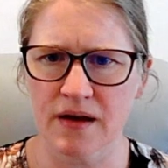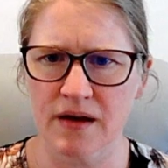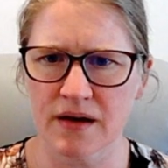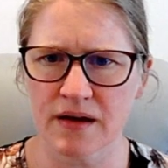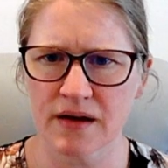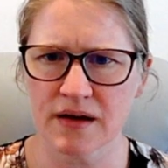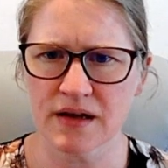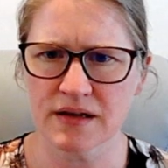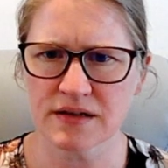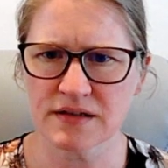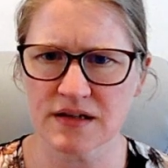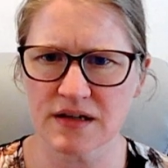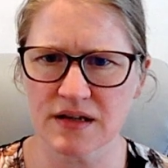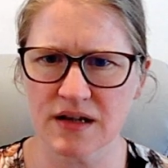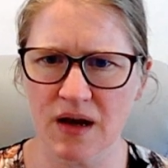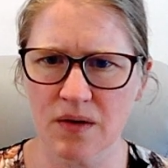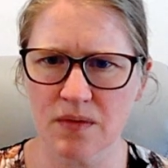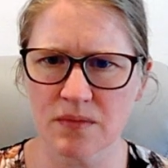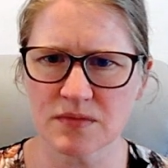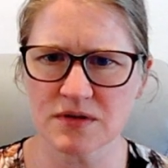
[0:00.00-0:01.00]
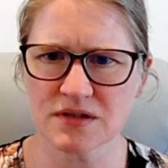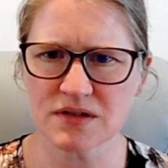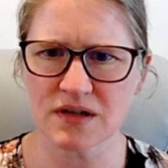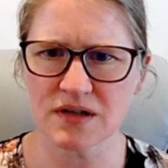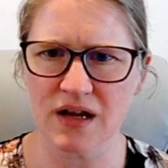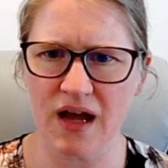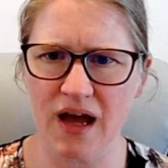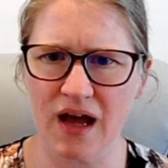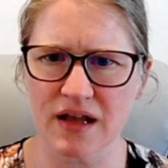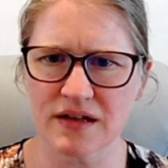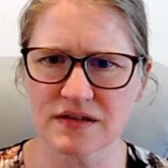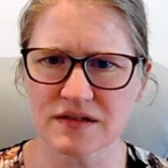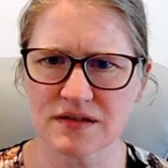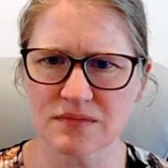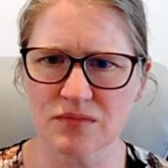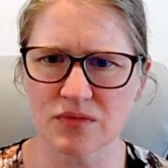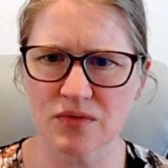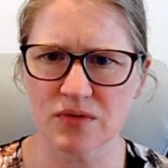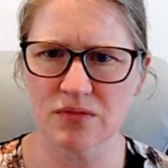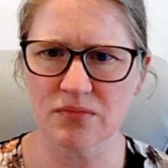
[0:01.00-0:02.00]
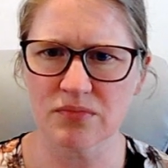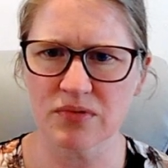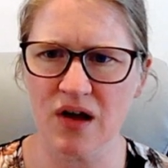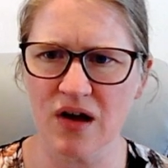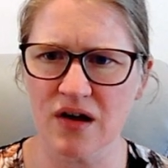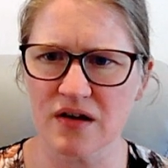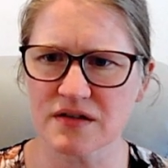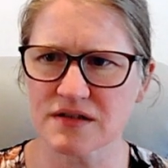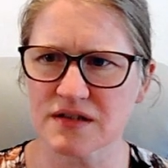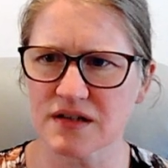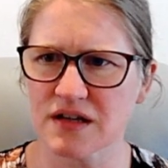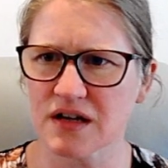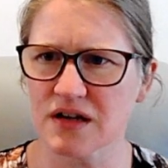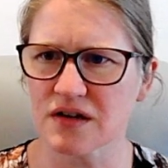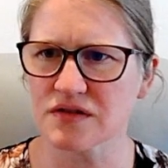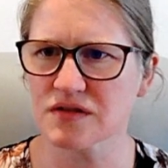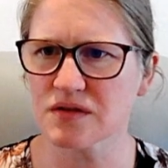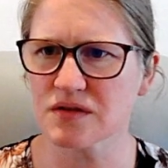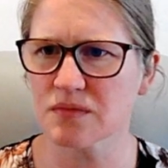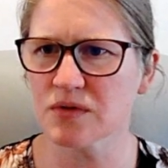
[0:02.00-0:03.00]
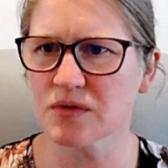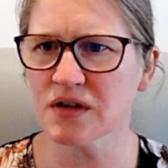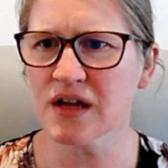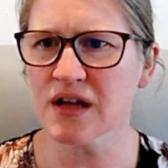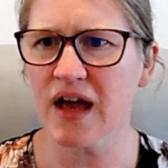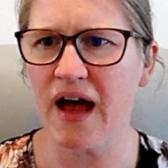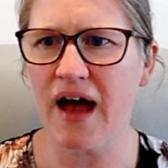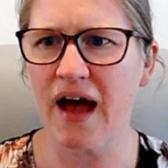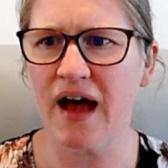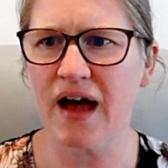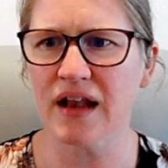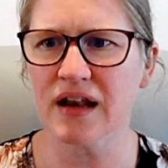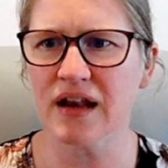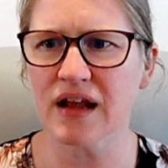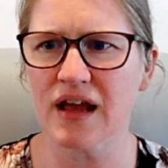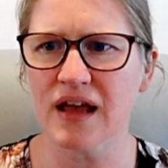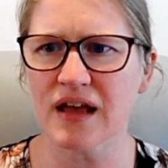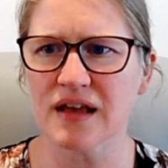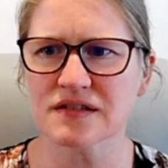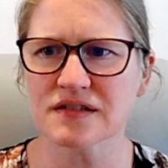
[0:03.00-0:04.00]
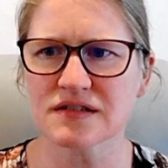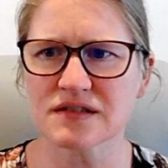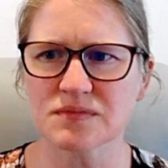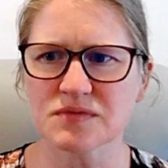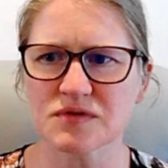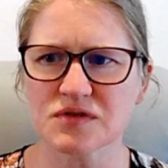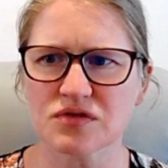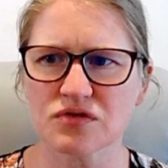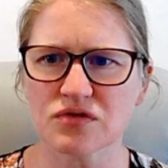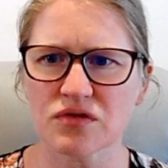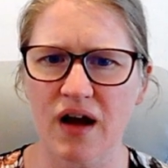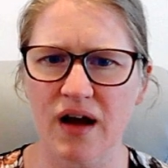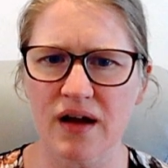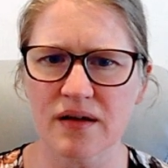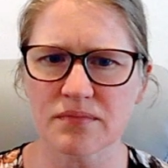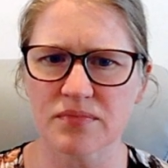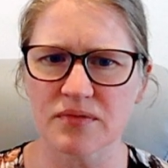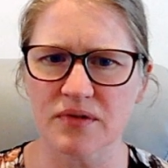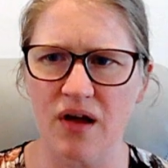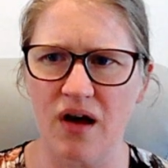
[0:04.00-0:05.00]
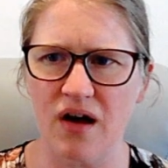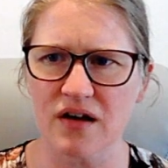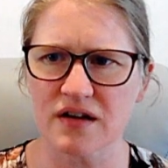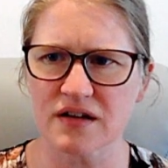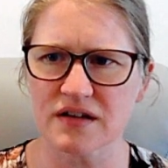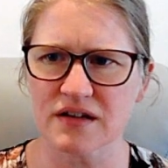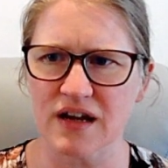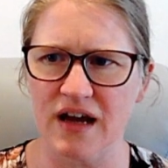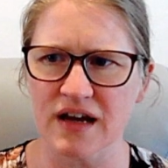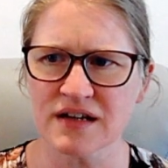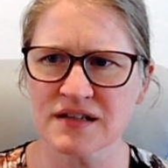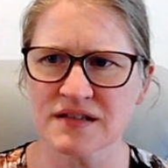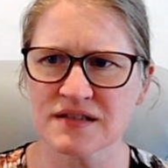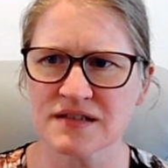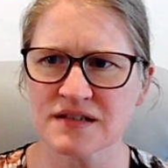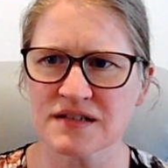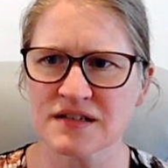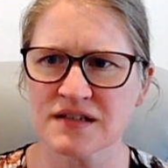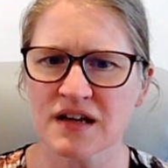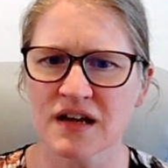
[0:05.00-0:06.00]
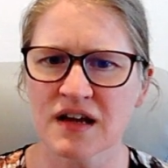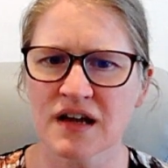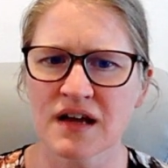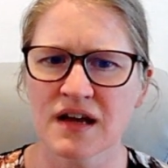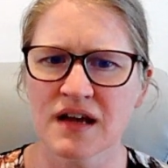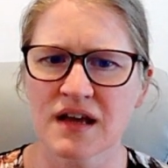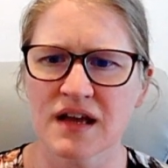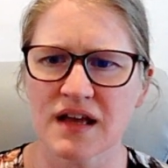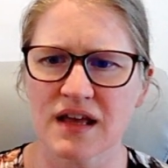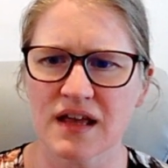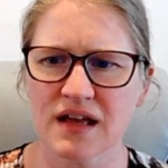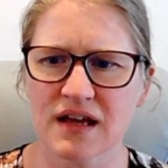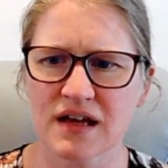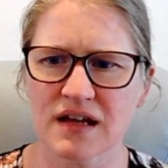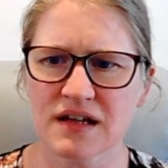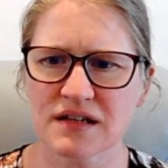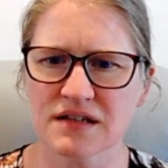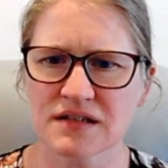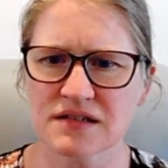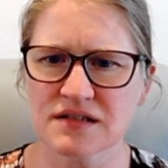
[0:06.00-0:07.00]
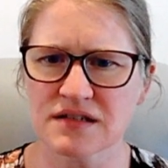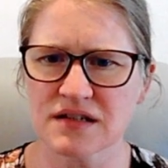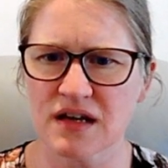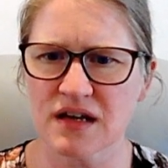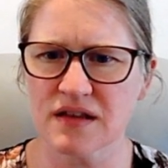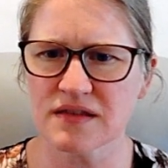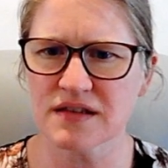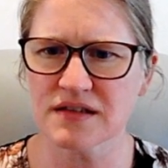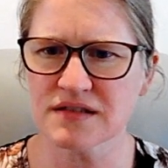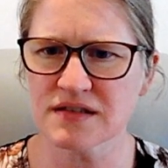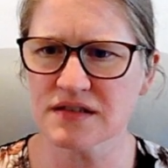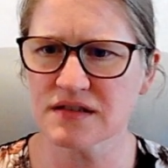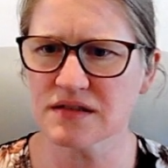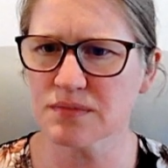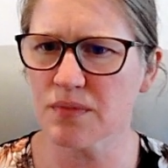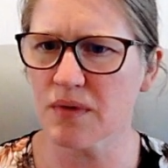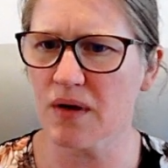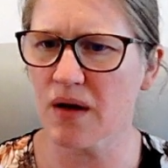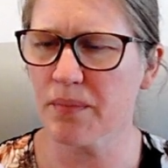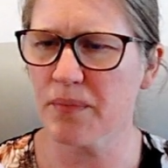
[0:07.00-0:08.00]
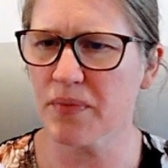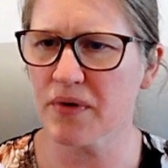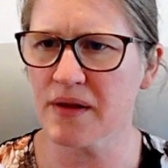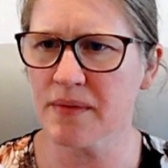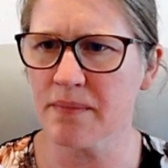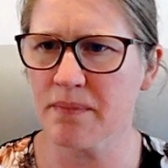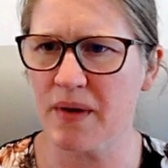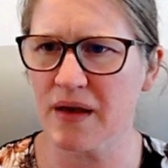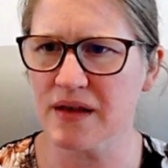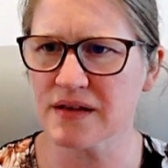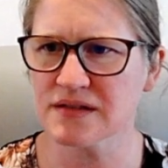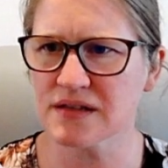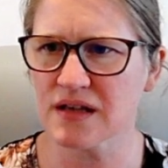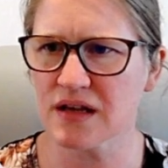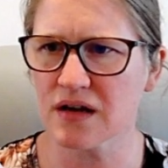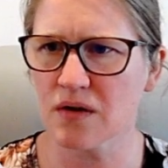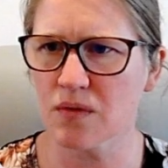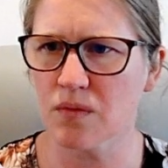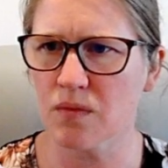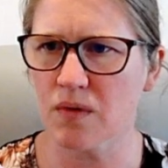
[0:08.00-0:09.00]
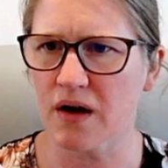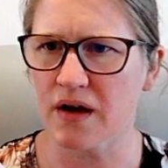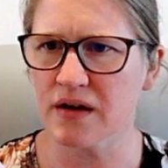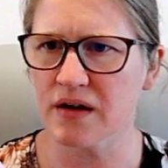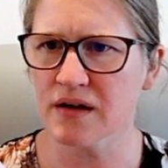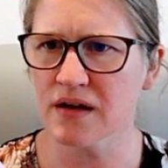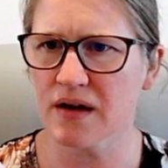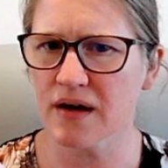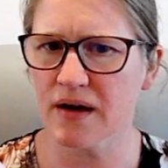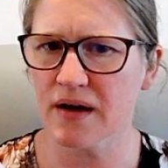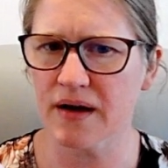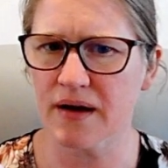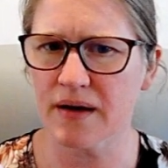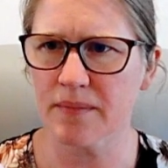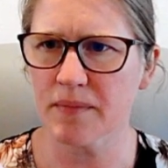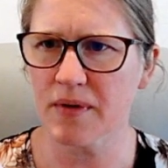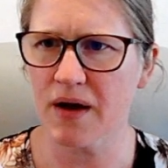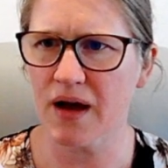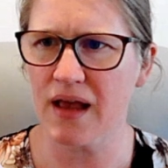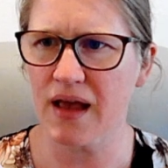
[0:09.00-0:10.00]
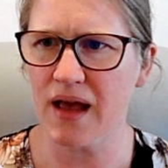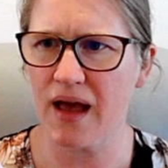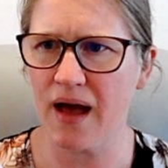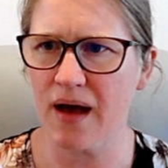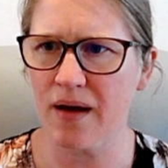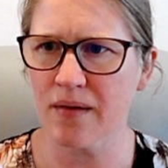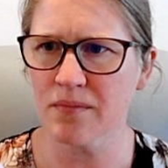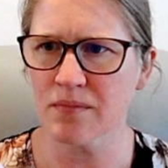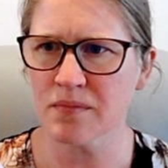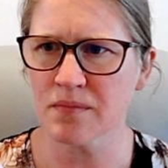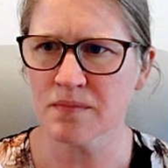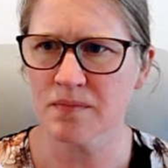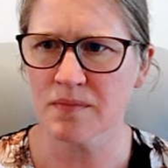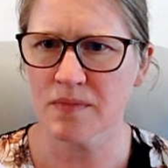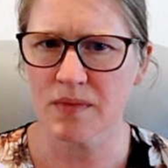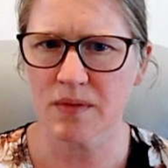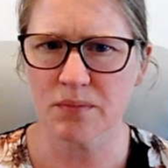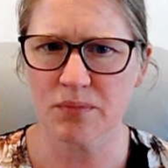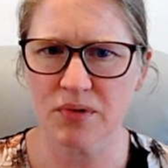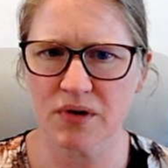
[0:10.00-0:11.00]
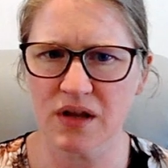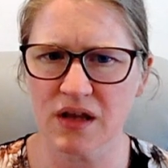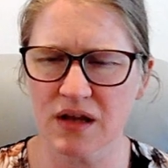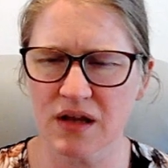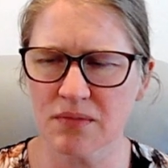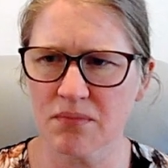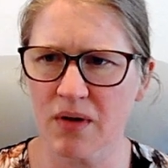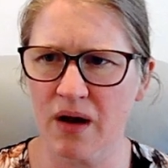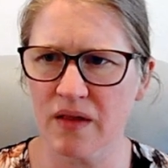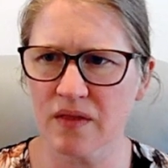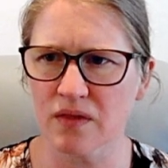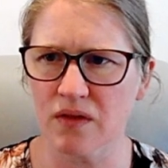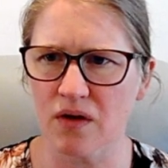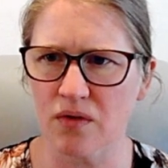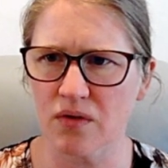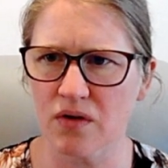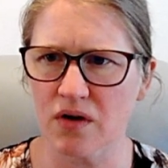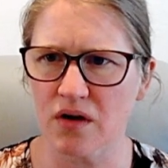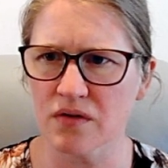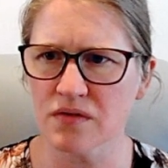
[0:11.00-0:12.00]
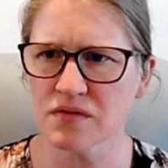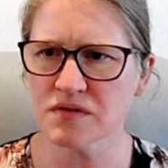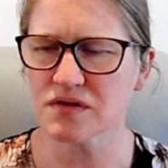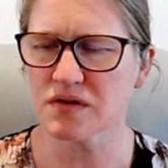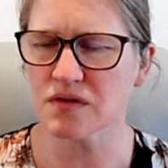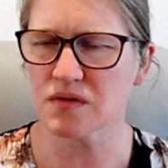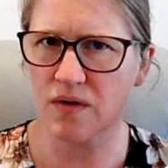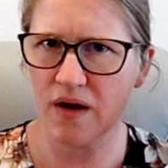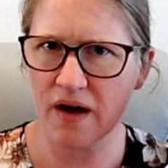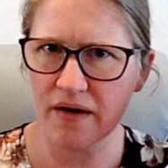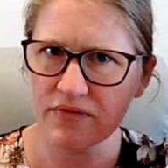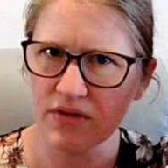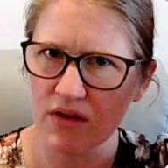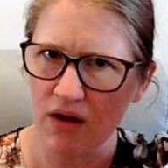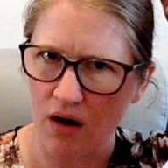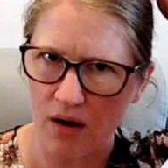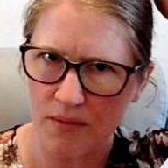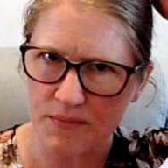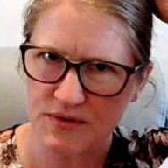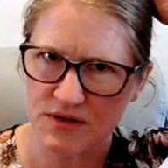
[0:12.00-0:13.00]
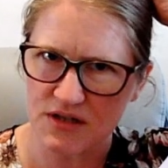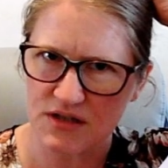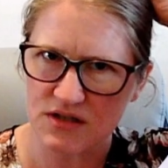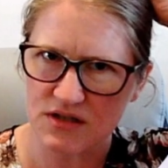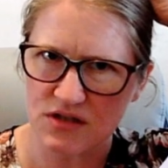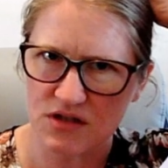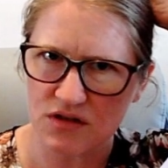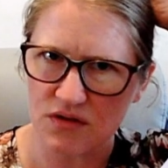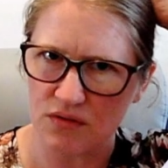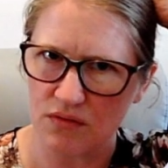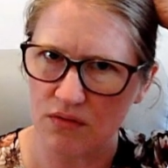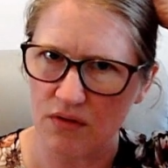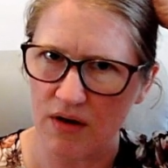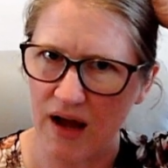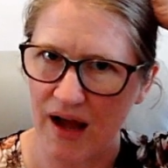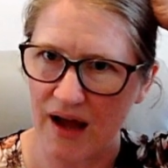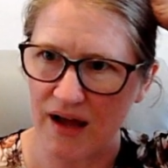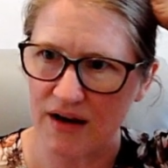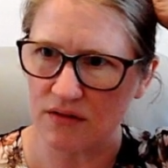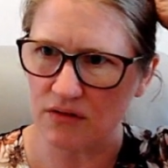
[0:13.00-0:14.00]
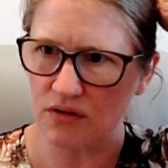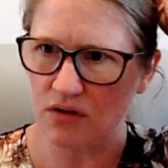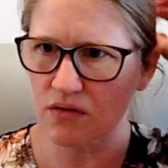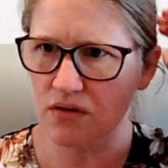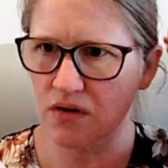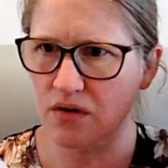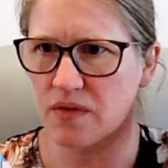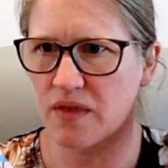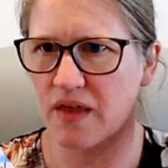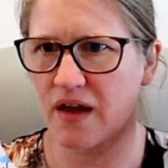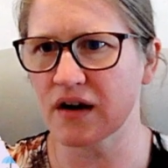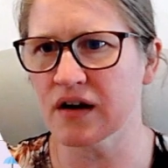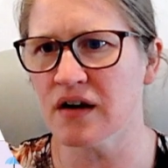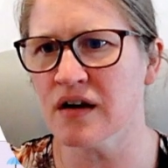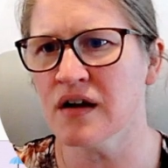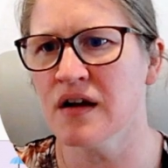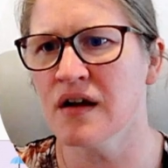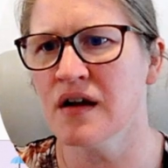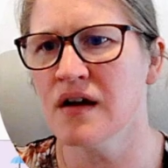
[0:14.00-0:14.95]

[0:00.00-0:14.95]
And now I'm just going to add some more blocks in here. So I'm going to add a subscribe block next. And this is a pretty basic one. I am putting in my logo, so you have the option to add a logo there.